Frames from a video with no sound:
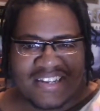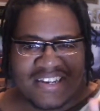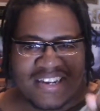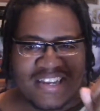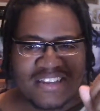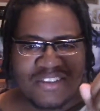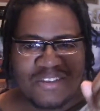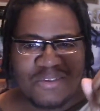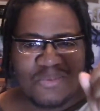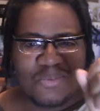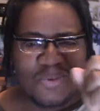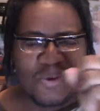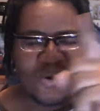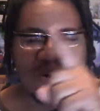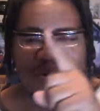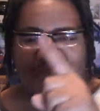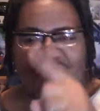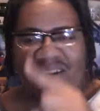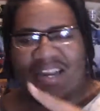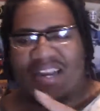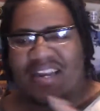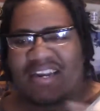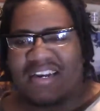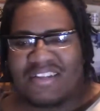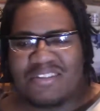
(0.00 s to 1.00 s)
like you walk
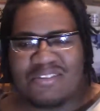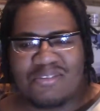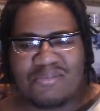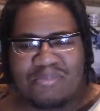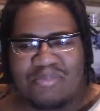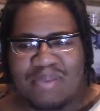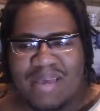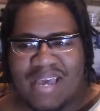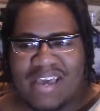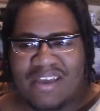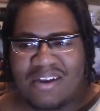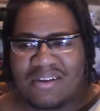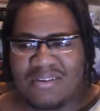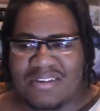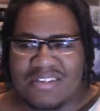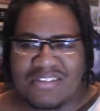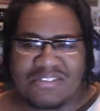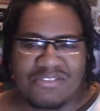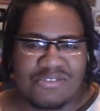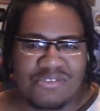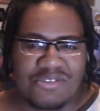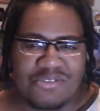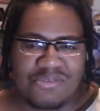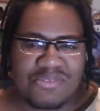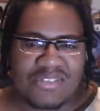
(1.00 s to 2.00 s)
around and you battle and
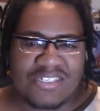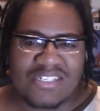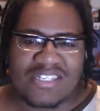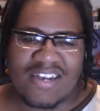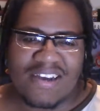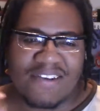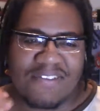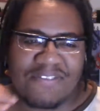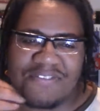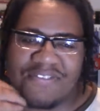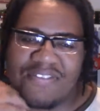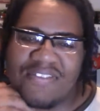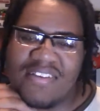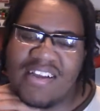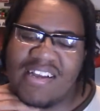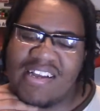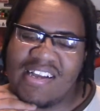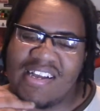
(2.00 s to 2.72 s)
you do stuff.